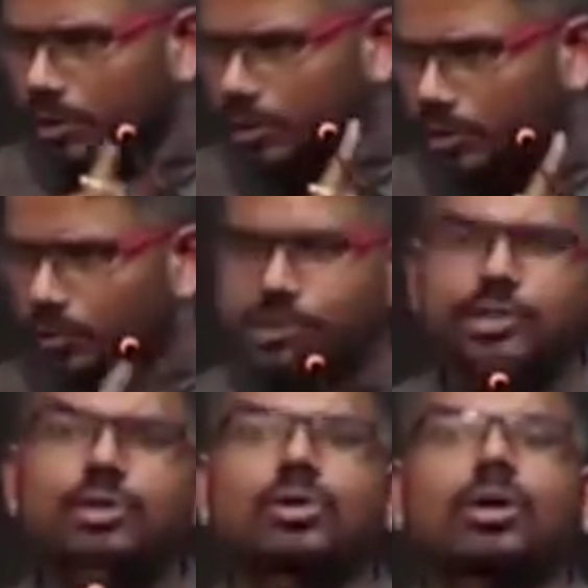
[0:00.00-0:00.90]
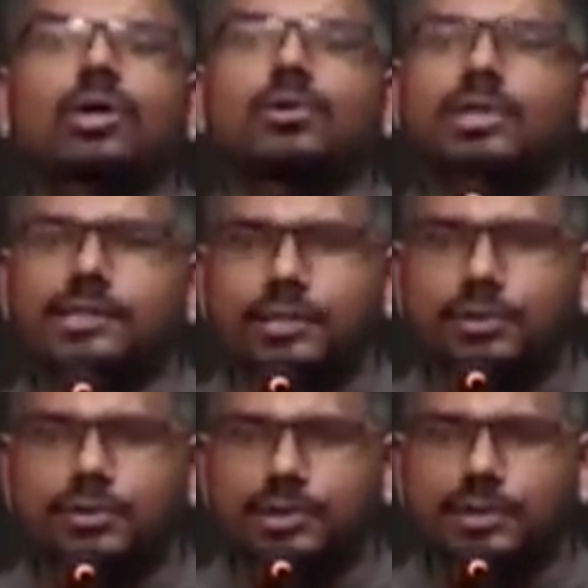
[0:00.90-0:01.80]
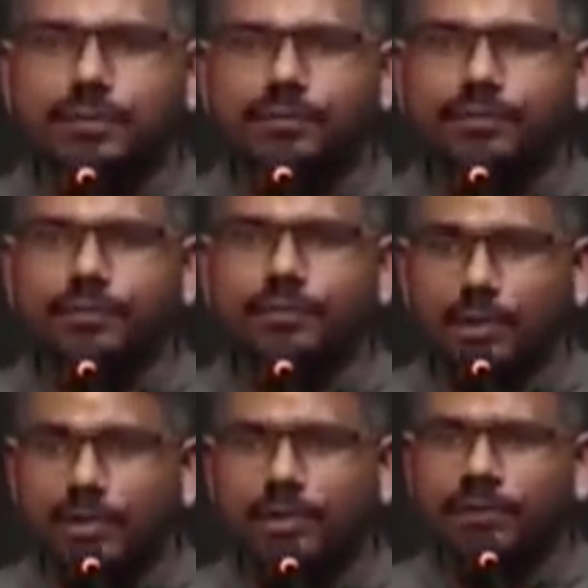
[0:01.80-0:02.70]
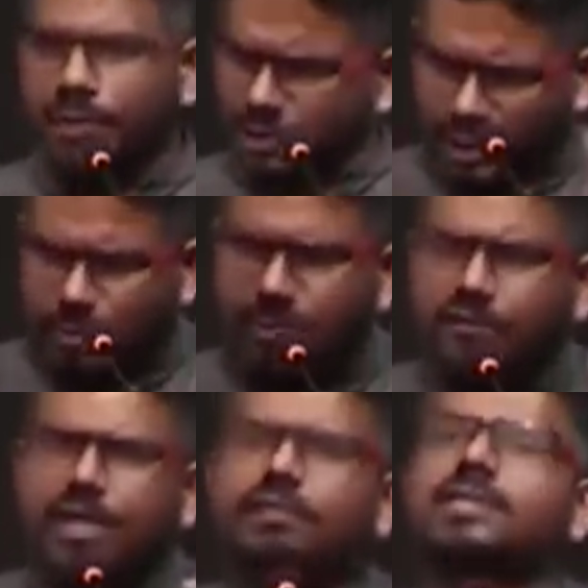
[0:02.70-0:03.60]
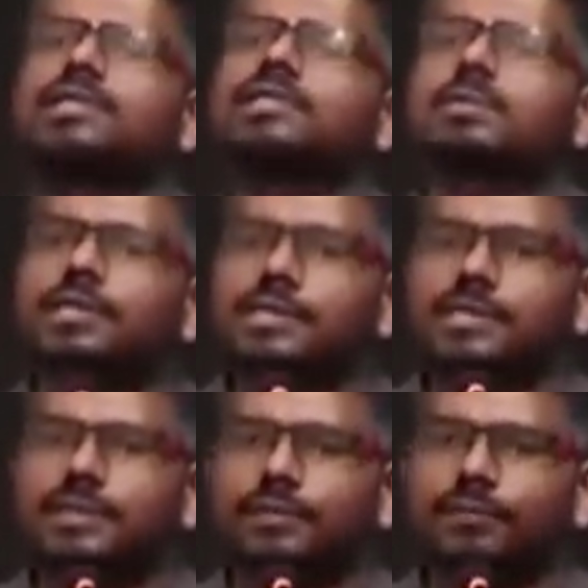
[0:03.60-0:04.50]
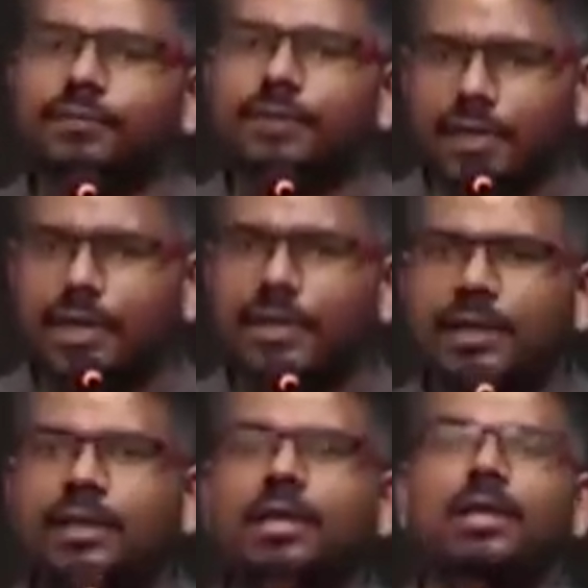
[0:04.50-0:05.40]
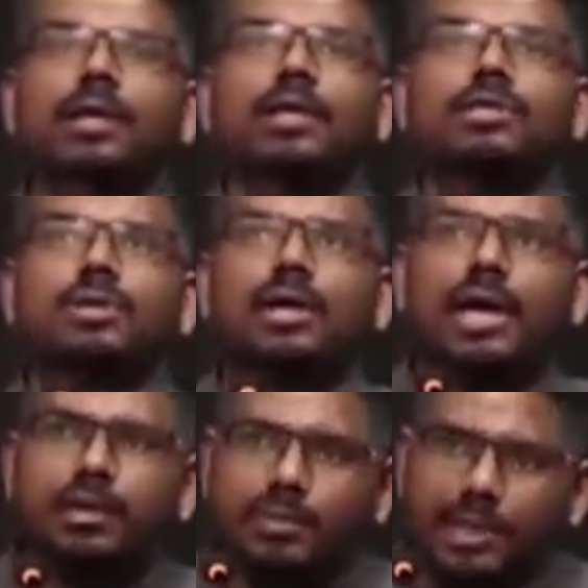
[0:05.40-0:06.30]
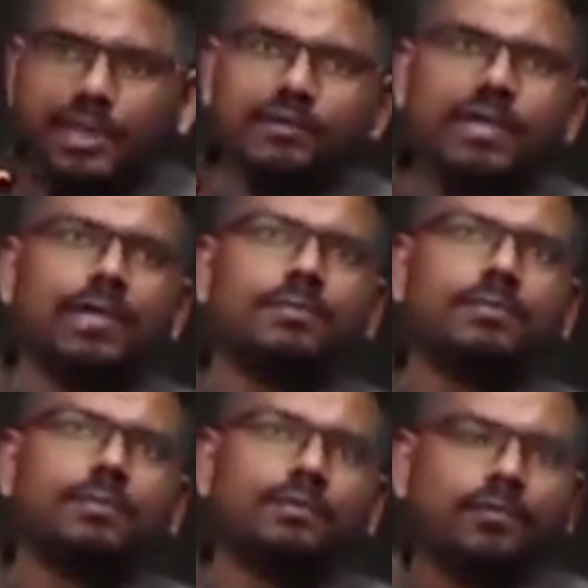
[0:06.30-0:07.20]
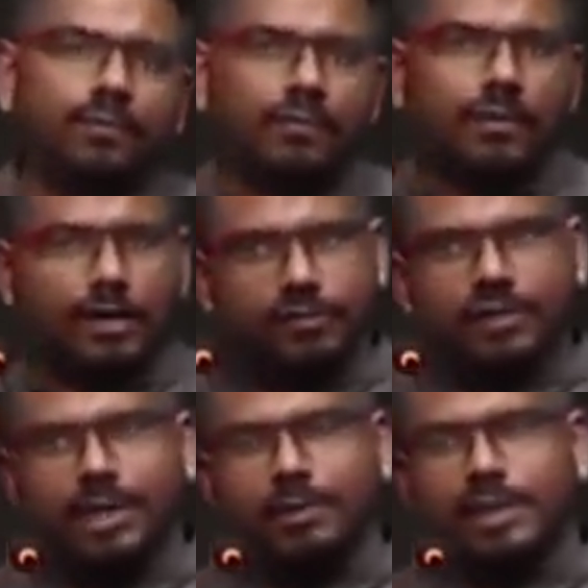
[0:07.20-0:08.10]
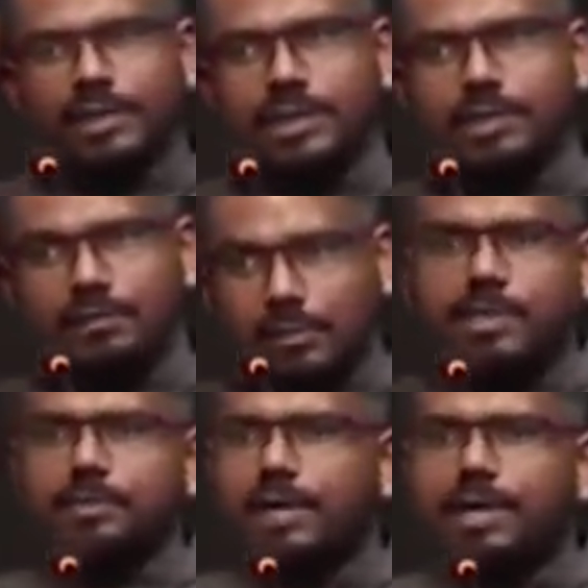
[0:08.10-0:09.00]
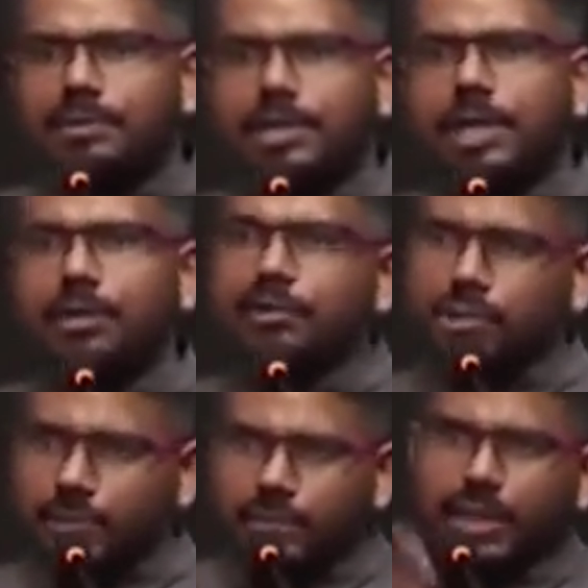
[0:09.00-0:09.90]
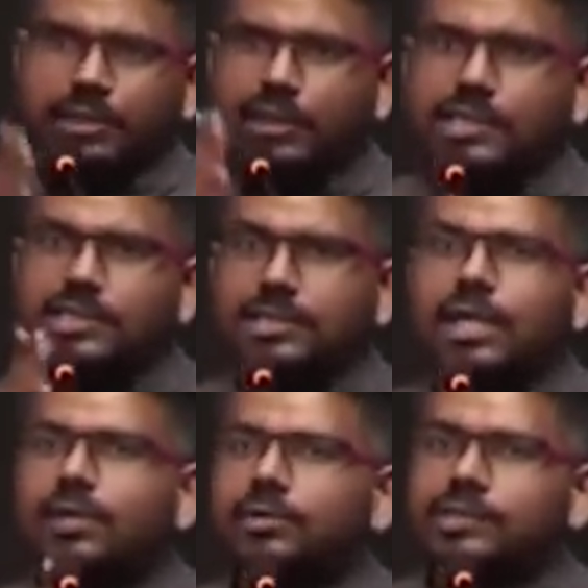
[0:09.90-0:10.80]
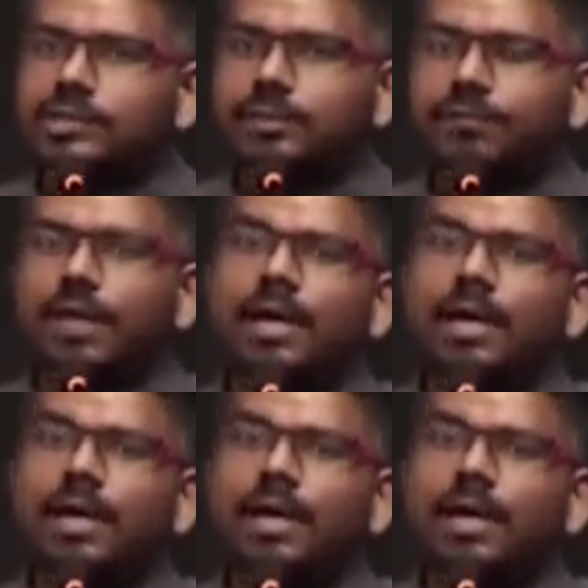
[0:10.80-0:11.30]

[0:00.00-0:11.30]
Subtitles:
in no position to talk about these issues. Okay? That'll be my very first response. Right? So I believe that one of the fundamental things that we must perhaps try and do is to break these silos.